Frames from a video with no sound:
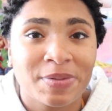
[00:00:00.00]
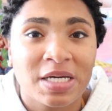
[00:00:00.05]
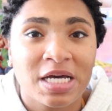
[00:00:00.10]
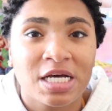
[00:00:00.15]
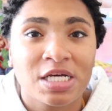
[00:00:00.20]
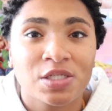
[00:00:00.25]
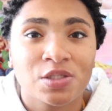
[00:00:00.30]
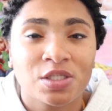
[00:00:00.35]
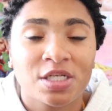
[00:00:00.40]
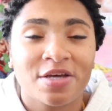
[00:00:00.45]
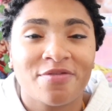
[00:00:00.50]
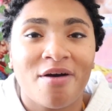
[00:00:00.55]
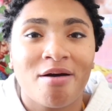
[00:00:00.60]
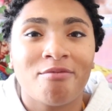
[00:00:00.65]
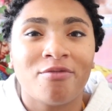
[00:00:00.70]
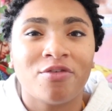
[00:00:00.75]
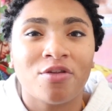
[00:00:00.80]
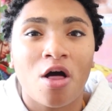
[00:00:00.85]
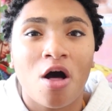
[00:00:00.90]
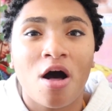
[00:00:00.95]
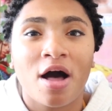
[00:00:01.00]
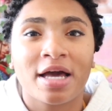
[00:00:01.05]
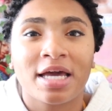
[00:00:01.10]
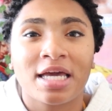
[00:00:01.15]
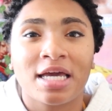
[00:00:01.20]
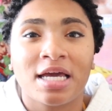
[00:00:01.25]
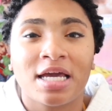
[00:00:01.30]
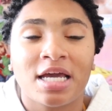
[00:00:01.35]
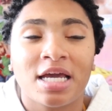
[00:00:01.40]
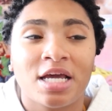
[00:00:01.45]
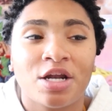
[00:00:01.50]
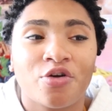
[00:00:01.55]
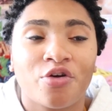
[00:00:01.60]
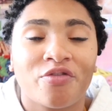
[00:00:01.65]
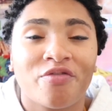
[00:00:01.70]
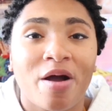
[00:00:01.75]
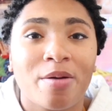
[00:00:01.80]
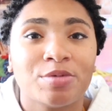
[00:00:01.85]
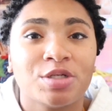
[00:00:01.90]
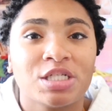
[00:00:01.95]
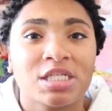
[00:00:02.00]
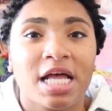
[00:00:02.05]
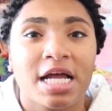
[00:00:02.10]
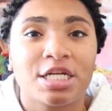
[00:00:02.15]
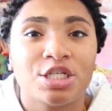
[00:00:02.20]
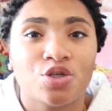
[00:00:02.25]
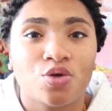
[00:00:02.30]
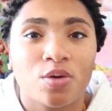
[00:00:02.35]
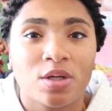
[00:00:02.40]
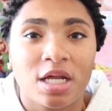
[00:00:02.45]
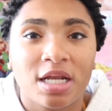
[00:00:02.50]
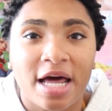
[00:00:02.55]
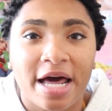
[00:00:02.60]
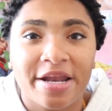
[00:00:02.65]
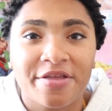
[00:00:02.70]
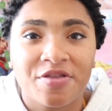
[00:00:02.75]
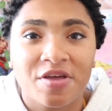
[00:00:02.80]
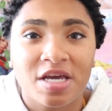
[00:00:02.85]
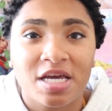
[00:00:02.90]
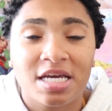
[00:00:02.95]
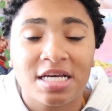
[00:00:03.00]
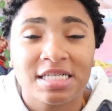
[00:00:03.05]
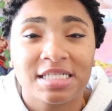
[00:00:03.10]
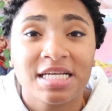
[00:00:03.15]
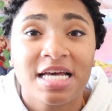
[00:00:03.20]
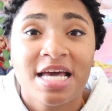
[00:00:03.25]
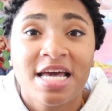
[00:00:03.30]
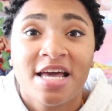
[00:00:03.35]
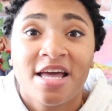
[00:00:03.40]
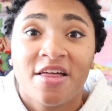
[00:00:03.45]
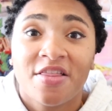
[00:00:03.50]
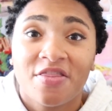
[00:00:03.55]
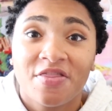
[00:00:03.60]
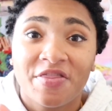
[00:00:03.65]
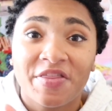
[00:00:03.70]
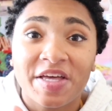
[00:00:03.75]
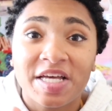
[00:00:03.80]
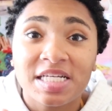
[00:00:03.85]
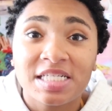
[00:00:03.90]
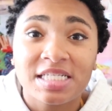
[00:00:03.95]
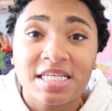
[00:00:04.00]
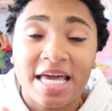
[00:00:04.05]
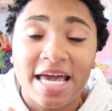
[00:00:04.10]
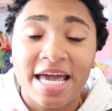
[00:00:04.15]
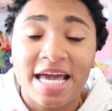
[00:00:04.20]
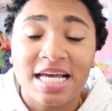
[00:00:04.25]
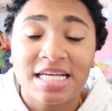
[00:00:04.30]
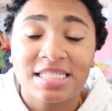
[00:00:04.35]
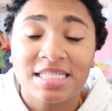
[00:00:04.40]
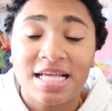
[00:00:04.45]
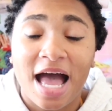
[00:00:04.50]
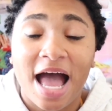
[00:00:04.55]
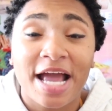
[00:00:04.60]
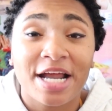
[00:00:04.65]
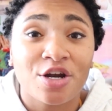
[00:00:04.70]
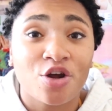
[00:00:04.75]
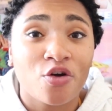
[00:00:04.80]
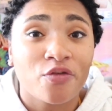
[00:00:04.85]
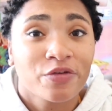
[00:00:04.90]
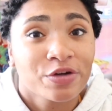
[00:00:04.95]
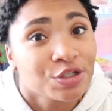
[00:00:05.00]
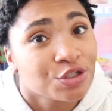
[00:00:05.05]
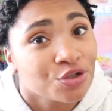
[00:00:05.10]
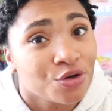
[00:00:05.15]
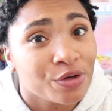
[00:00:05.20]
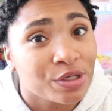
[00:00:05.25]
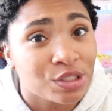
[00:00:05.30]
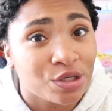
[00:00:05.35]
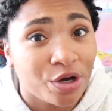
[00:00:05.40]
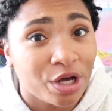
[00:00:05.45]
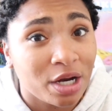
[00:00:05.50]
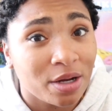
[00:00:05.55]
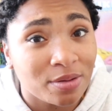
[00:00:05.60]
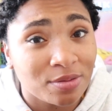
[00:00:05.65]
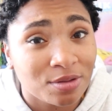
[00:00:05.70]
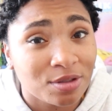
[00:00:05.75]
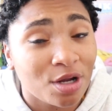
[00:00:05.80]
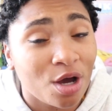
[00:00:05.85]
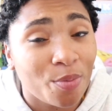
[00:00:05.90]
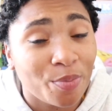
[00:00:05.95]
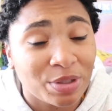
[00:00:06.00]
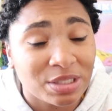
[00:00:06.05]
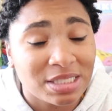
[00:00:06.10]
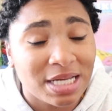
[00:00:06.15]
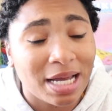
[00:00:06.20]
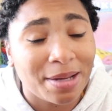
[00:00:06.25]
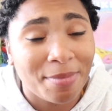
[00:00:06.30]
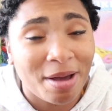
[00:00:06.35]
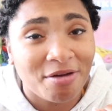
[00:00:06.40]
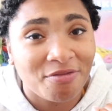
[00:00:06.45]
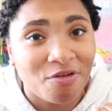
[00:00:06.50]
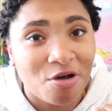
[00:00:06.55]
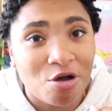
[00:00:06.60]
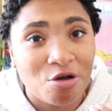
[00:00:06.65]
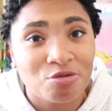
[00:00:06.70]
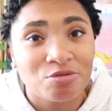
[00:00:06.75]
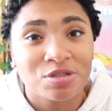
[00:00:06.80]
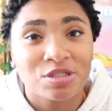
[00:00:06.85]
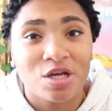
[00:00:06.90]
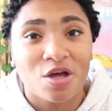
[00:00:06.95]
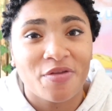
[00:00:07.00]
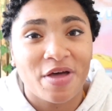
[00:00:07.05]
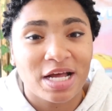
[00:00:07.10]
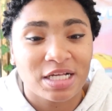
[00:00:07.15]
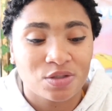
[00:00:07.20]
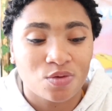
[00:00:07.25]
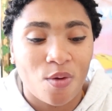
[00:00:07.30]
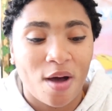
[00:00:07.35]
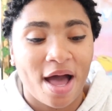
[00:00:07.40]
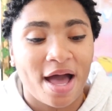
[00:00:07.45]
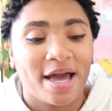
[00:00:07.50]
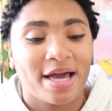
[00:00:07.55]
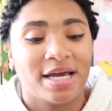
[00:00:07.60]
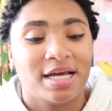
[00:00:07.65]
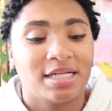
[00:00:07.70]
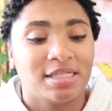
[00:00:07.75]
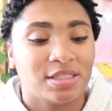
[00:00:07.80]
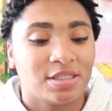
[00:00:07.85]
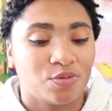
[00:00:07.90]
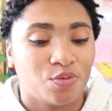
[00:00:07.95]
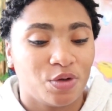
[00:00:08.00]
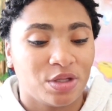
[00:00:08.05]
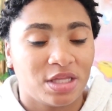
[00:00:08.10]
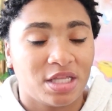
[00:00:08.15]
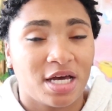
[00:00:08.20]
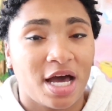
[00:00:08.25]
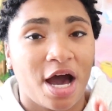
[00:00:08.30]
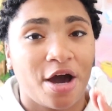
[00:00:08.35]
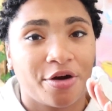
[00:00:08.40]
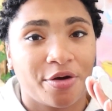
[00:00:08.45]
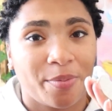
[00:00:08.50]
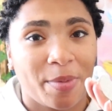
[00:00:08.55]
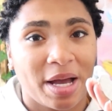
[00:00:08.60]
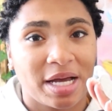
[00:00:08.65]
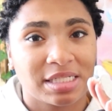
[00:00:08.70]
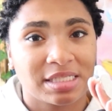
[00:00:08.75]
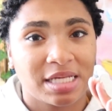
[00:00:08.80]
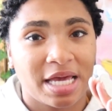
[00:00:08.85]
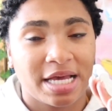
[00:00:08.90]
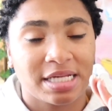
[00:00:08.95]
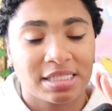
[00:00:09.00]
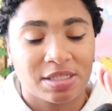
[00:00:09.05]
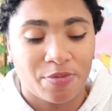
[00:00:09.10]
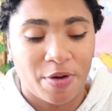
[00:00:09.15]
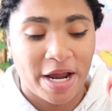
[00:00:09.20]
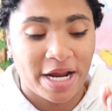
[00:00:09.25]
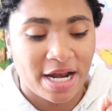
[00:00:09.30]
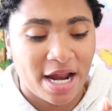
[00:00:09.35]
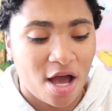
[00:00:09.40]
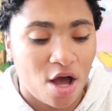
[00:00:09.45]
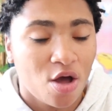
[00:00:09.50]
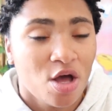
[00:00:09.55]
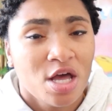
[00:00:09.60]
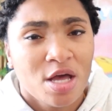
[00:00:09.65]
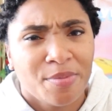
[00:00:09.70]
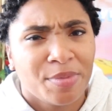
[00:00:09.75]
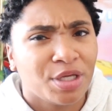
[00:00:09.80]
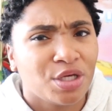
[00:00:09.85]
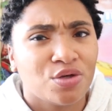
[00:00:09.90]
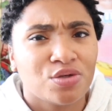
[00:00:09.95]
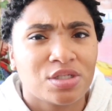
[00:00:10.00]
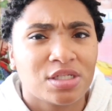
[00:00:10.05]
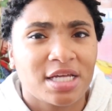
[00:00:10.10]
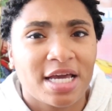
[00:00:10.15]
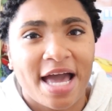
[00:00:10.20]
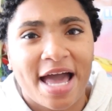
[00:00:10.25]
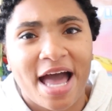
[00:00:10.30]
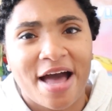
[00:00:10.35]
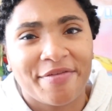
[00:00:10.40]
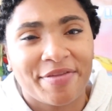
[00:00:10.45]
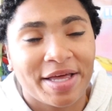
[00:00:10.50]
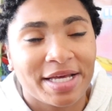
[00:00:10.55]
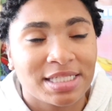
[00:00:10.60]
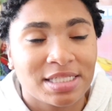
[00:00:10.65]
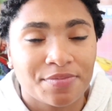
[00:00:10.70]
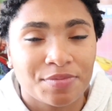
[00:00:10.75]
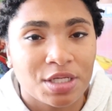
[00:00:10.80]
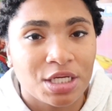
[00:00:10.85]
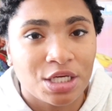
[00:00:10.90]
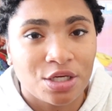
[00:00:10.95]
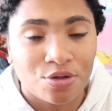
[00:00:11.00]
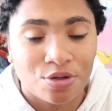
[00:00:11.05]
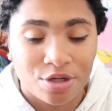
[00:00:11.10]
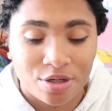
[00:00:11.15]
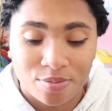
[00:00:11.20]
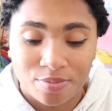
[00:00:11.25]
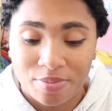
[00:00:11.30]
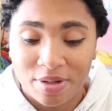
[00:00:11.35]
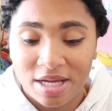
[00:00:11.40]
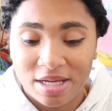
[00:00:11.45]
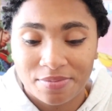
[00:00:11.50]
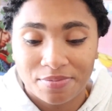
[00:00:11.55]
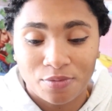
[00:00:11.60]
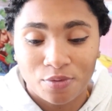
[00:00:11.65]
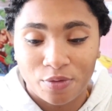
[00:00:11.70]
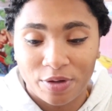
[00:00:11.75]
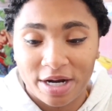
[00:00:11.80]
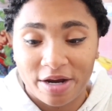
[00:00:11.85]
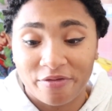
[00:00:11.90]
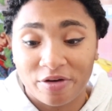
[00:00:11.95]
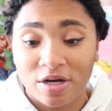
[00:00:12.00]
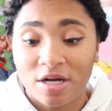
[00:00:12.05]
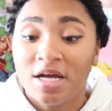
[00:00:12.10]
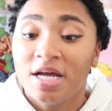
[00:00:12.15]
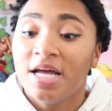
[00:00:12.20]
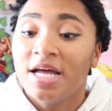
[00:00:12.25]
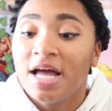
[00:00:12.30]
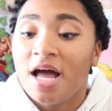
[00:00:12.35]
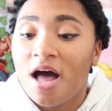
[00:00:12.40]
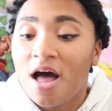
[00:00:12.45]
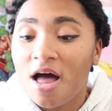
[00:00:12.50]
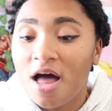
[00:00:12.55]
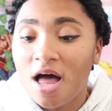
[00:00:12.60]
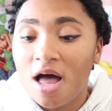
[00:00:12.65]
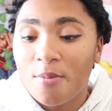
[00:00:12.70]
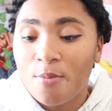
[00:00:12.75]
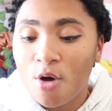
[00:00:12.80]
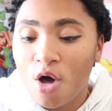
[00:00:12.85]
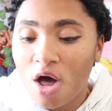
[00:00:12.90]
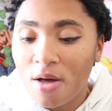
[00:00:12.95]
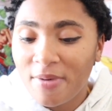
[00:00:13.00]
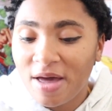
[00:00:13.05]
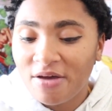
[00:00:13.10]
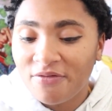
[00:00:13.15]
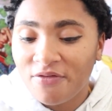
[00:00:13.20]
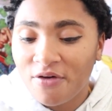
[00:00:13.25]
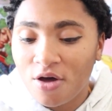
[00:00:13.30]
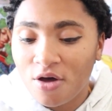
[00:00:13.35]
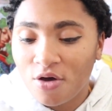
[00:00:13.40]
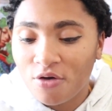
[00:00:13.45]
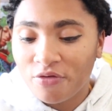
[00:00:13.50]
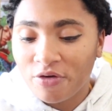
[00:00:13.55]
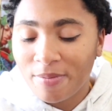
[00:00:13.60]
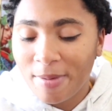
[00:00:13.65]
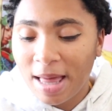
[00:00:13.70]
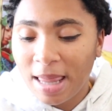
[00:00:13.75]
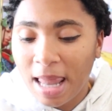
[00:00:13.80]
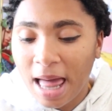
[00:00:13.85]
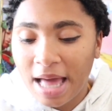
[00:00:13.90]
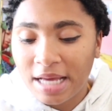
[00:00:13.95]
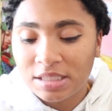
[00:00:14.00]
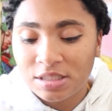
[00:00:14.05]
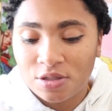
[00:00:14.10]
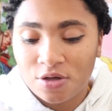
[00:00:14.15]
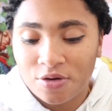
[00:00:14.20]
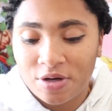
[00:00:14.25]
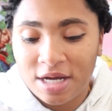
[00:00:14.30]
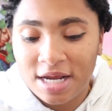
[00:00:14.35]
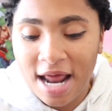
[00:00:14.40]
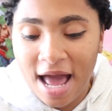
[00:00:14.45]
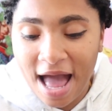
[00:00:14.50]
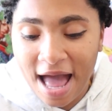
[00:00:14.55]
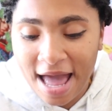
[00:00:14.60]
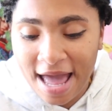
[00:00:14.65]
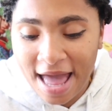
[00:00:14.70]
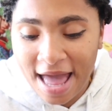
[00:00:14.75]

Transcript: because if I'm vlogging or if I'm just like doing a lot of things, this case I know for sure is gonna, you know, protect my phone. So that's why it's with the outer box case right now, but usually I have like something cuter, but whatever. On my phone for my lock screen I